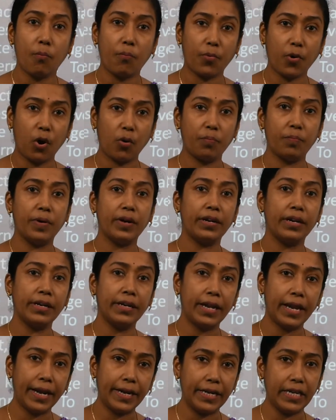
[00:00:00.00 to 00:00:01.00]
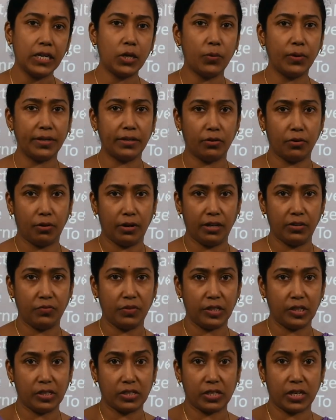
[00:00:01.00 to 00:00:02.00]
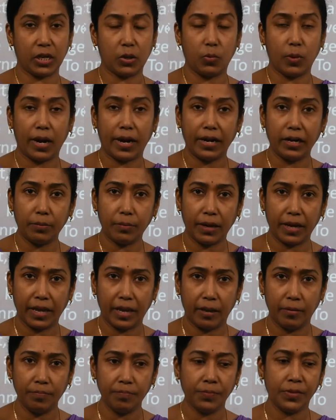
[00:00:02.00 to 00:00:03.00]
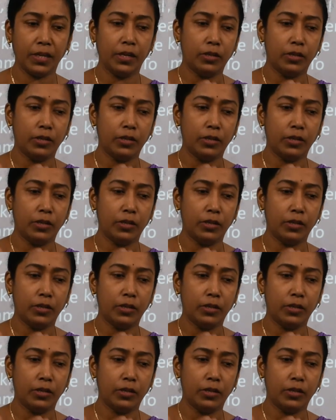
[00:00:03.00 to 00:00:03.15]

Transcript: proper and adequate knowledge which is required by him